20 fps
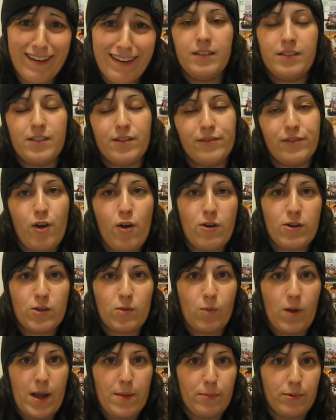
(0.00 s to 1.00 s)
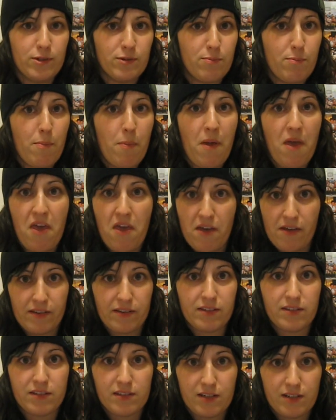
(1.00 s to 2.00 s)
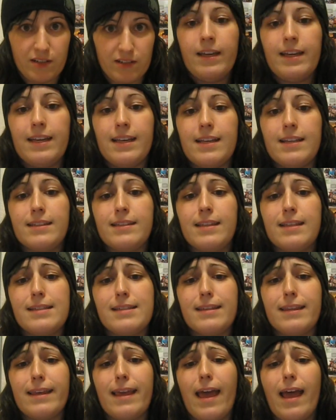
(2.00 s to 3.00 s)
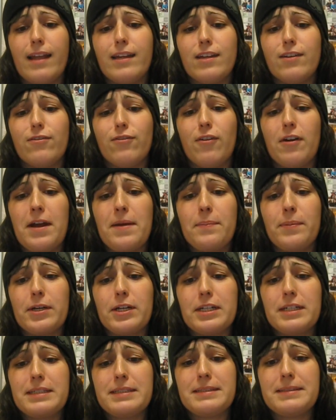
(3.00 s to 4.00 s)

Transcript: So of course Wiper's pissed. Is this the end of Wiper?